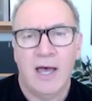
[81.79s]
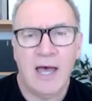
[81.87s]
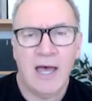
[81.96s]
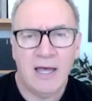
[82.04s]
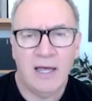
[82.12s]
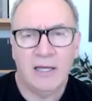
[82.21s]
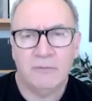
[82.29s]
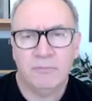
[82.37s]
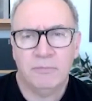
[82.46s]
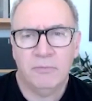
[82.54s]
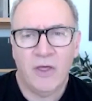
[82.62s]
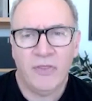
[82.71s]
I
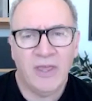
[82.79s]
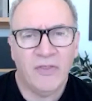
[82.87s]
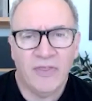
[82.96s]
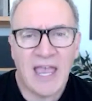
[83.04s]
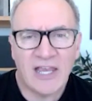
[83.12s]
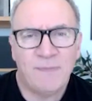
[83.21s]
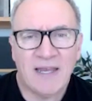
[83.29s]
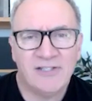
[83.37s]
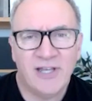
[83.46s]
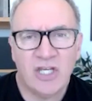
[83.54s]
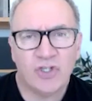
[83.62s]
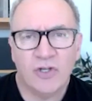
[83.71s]
think the
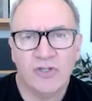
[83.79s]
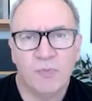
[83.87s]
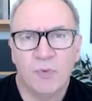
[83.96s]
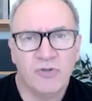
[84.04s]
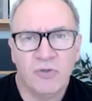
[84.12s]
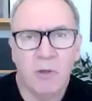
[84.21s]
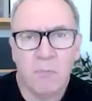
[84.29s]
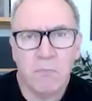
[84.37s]
expectations was that